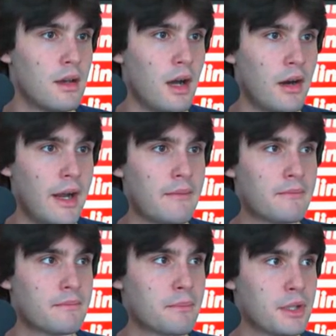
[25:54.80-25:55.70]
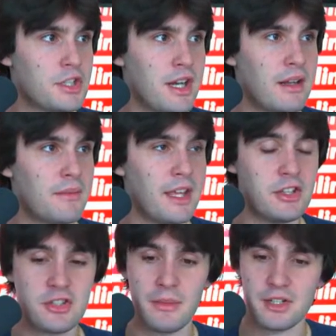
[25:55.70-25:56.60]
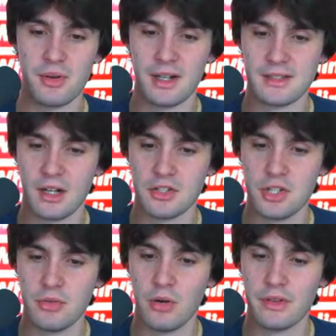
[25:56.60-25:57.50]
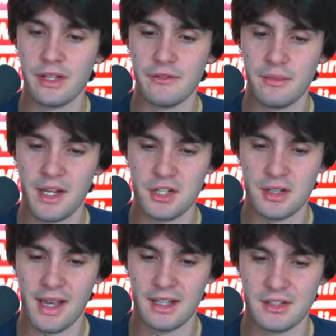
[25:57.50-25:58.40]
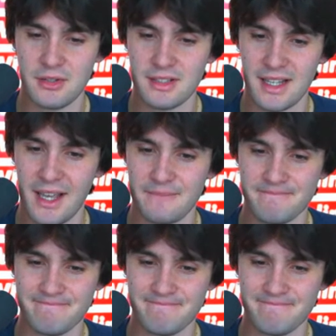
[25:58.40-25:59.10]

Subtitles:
All right. Appreciate it. Thank you so much, Ross. I'll shoot you over the information as soon as I can.